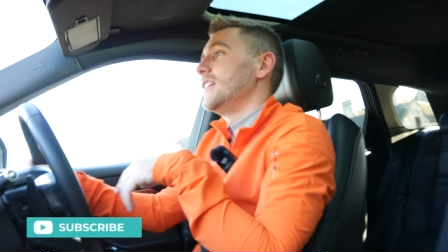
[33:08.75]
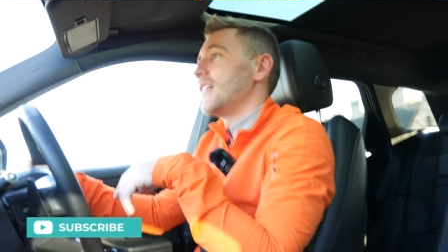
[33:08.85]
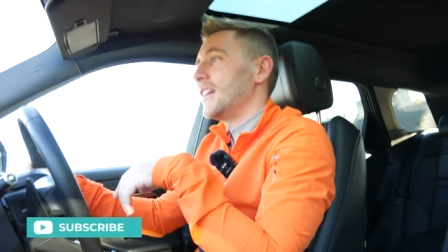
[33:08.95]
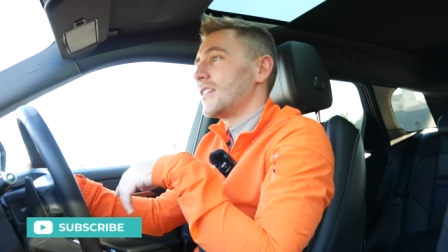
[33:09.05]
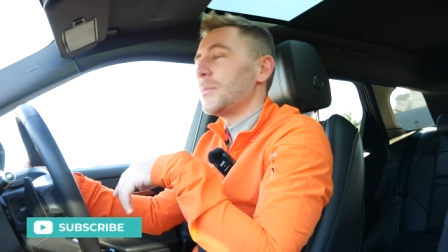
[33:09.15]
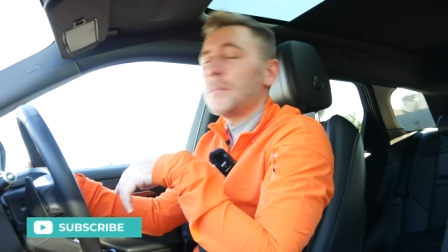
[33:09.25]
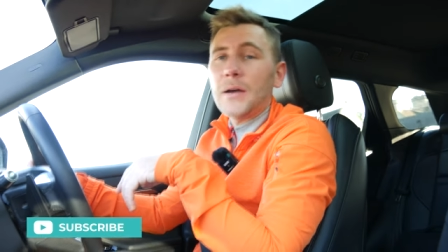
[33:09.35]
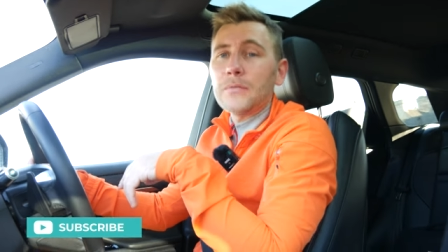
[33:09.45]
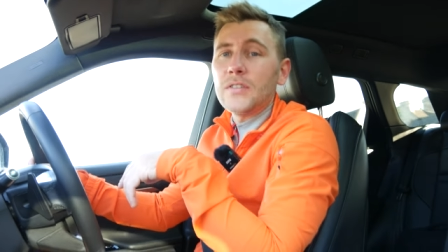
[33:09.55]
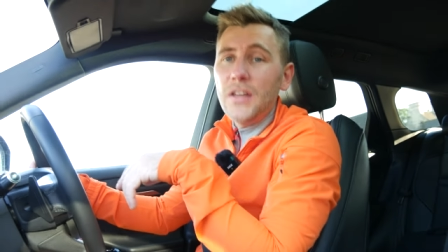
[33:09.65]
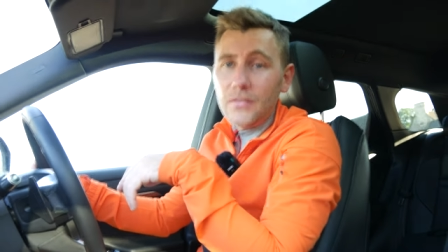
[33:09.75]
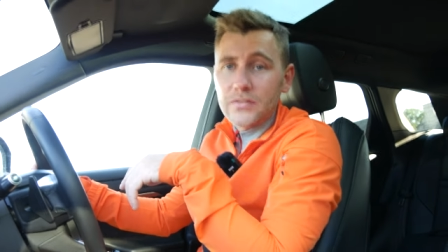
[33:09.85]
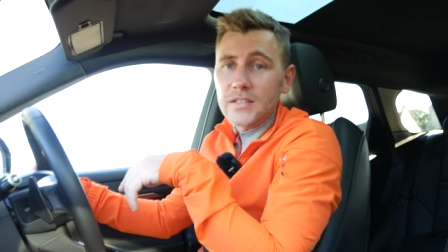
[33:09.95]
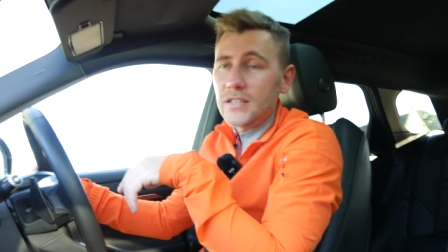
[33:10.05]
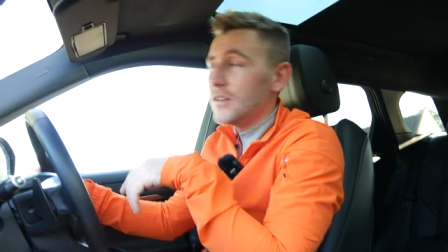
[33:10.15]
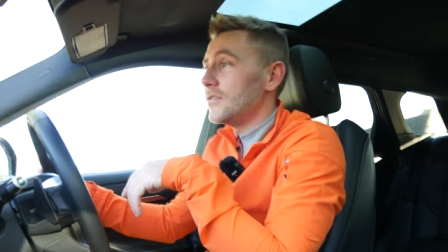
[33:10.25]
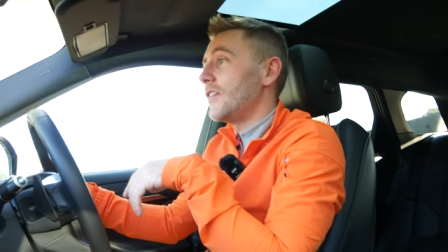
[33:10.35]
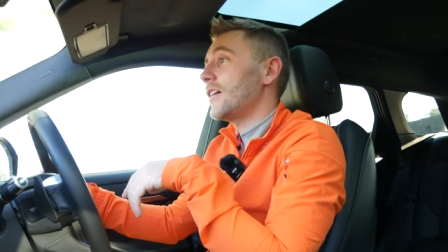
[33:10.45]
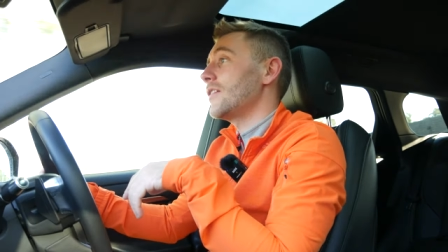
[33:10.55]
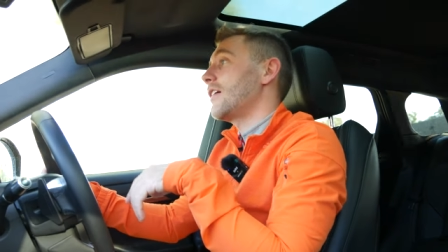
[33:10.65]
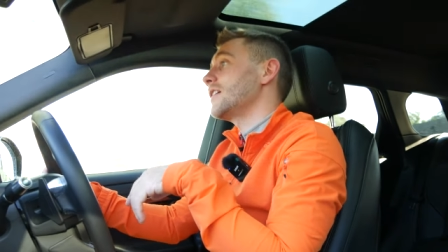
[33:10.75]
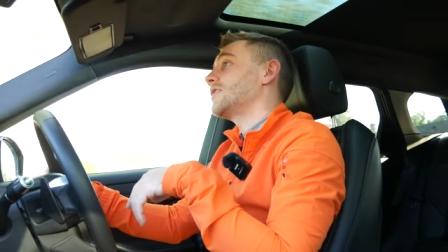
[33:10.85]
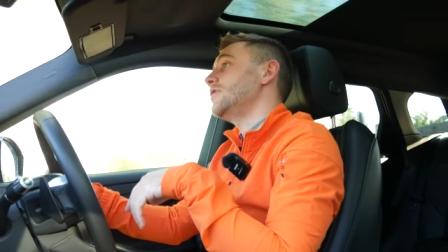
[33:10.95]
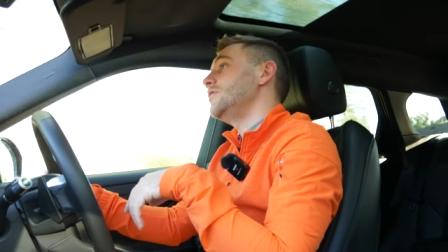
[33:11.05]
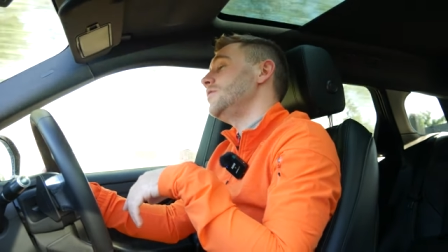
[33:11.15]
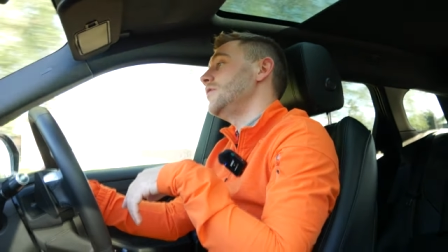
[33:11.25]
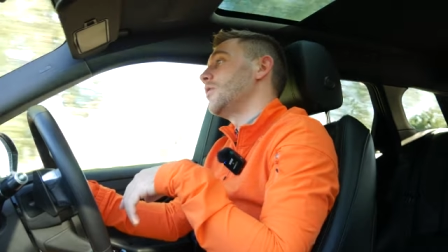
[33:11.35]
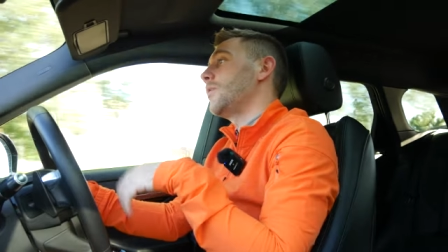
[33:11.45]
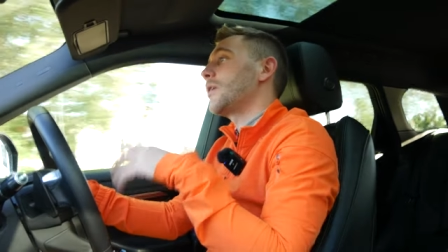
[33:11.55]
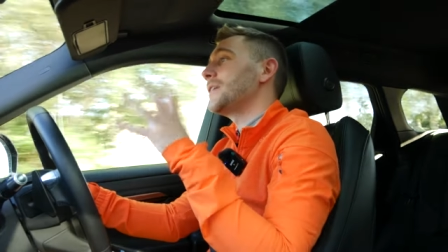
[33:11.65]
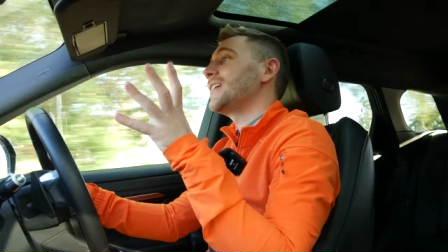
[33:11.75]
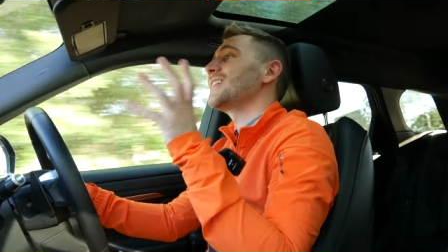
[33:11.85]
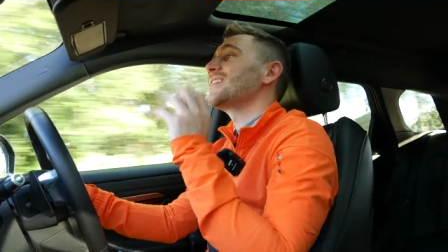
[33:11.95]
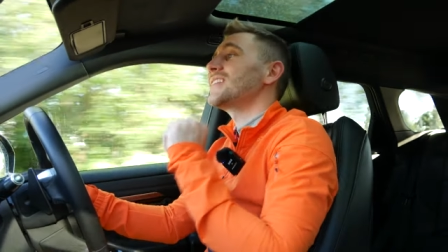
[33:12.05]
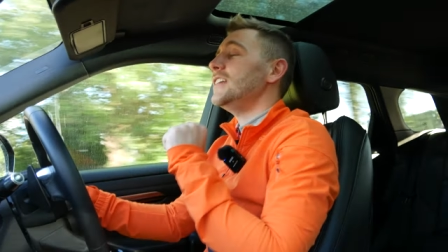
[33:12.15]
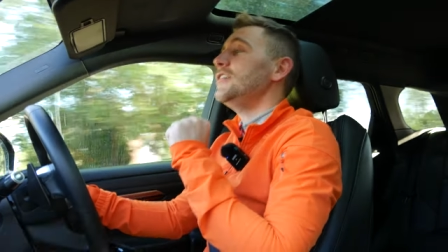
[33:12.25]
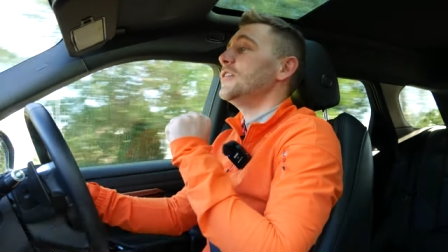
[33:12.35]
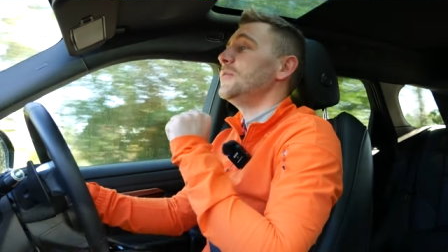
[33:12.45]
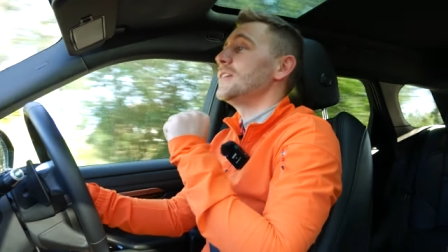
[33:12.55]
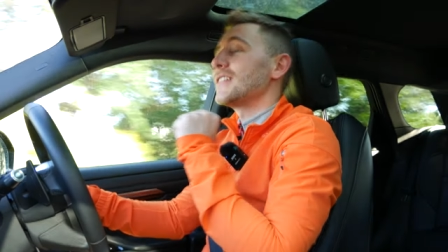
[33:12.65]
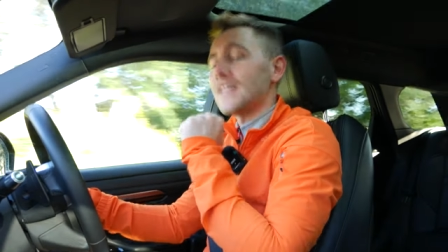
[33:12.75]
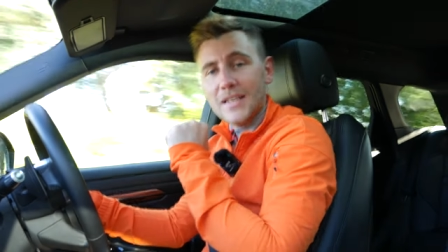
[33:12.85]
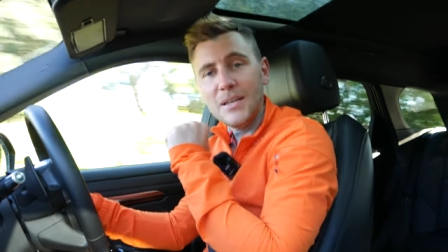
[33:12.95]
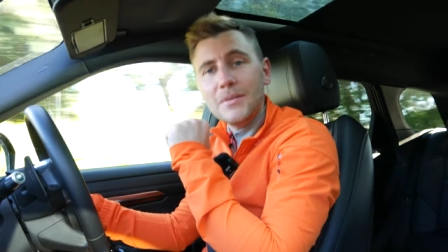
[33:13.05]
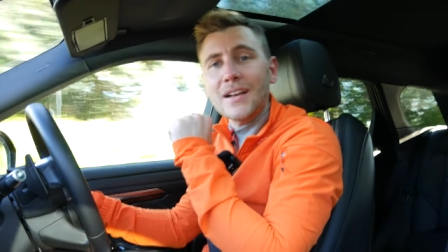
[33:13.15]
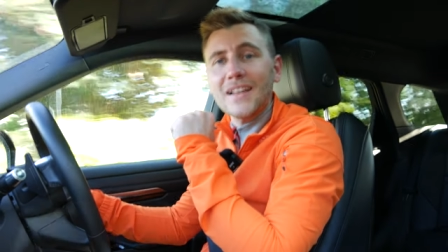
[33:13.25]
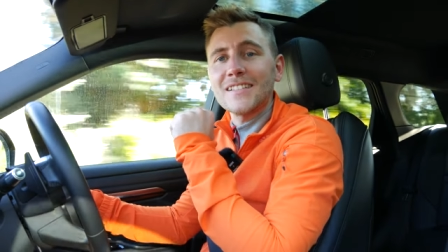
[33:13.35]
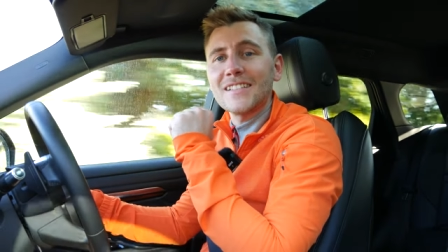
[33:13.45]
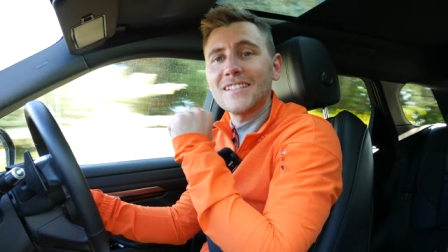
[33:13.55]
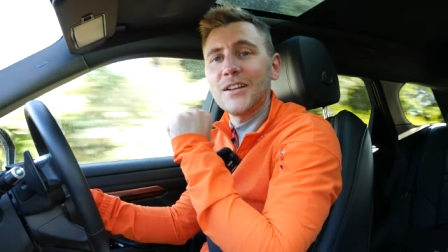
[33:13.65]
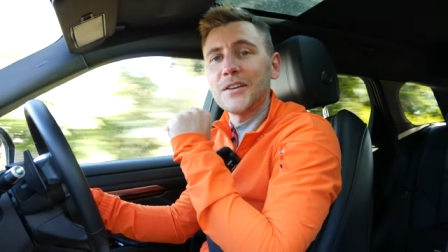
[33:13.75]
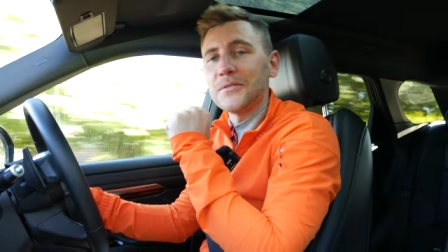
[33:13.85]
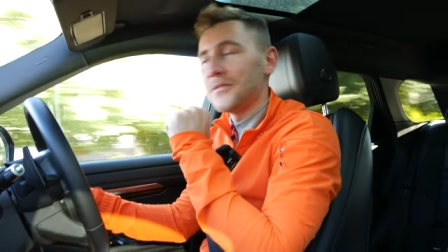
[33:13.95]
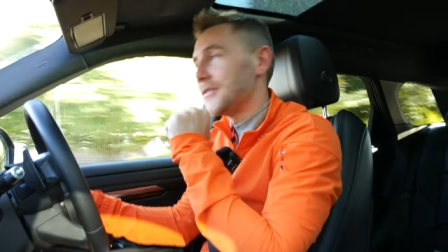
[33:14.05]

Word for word: and I'll be back with another video very, very soon where we can continue to keep the classics alive.